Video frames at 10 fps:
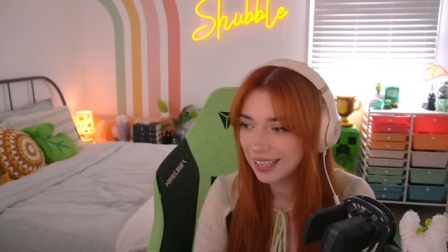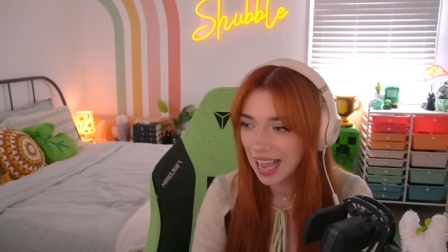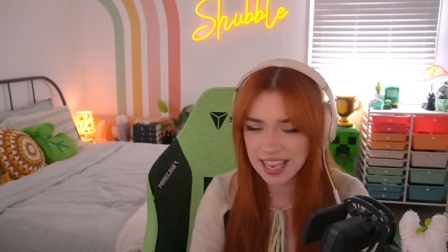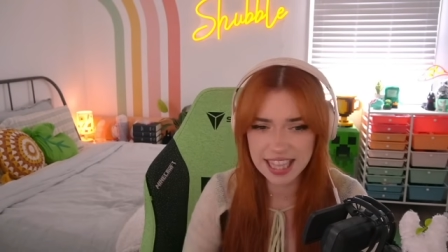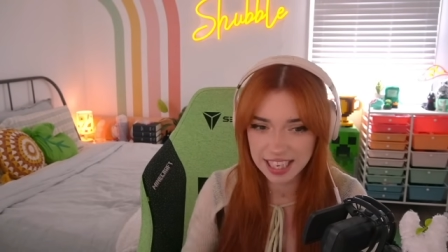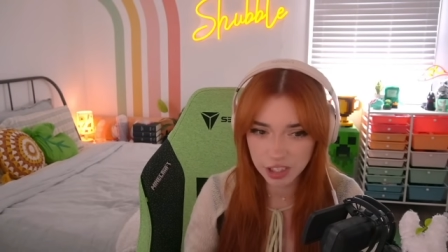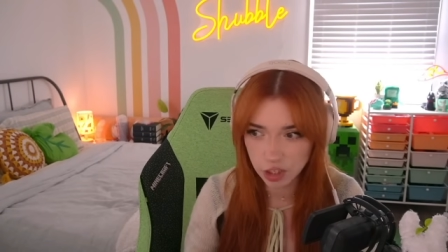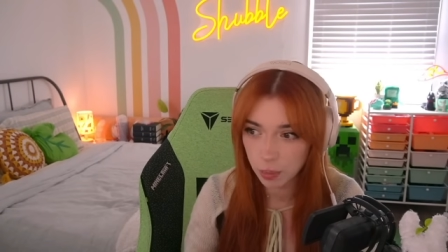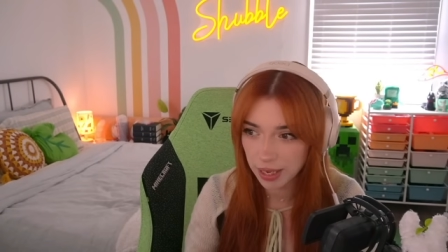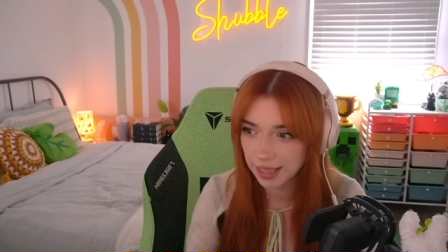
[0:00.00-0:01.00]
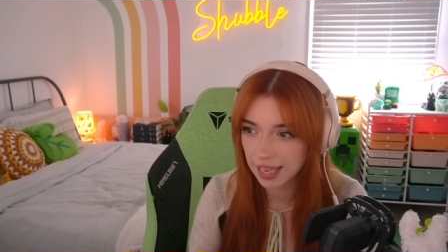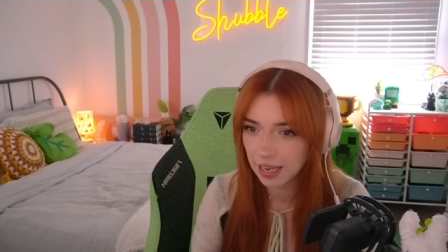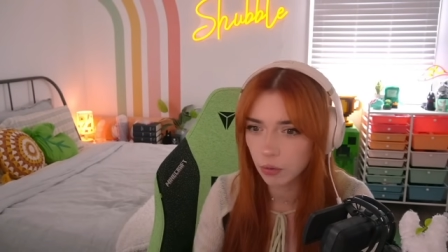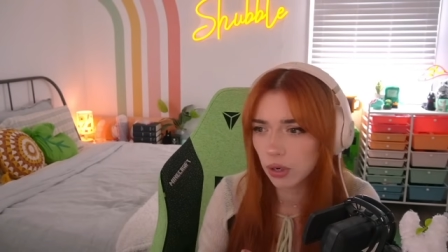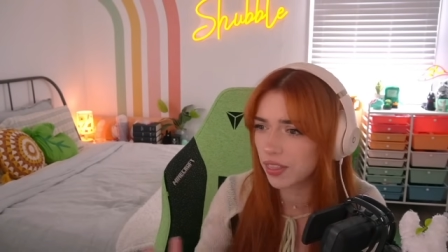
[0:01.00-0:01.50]
and think it's such a big thing
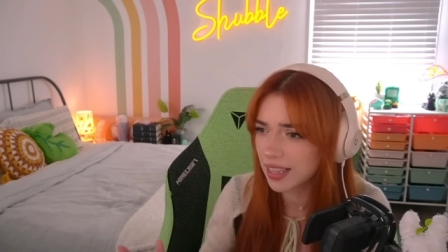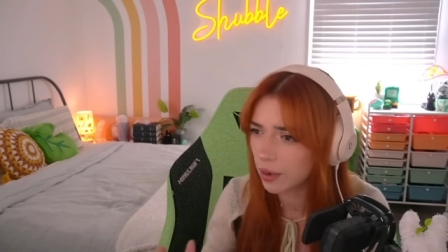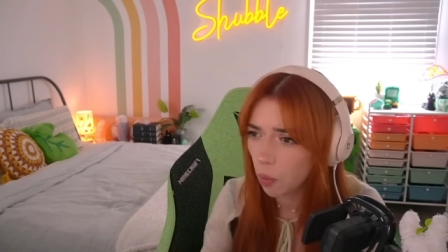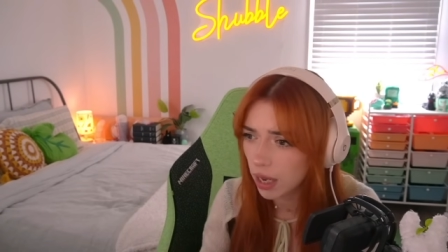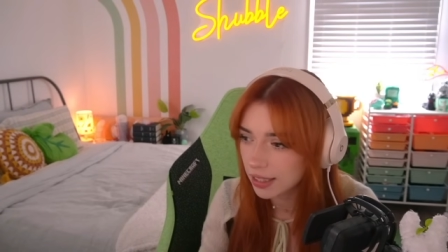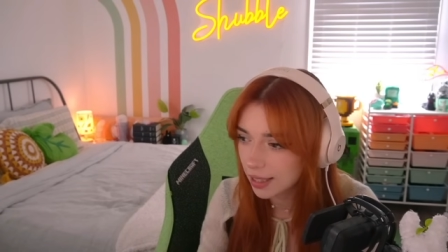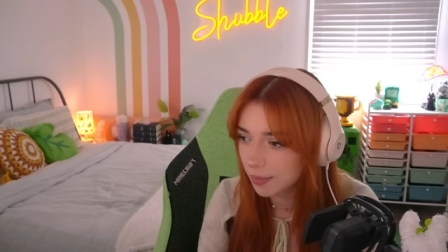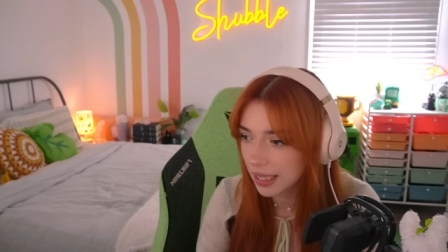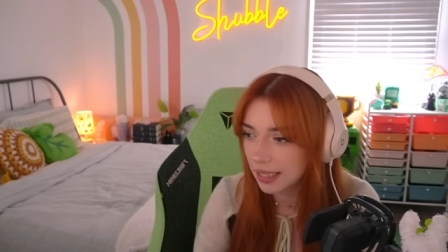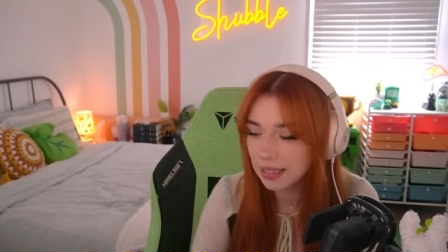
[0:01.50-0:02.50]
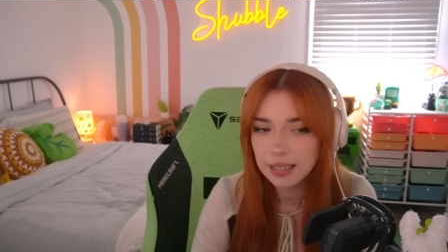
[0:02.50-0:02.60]
or think they won something.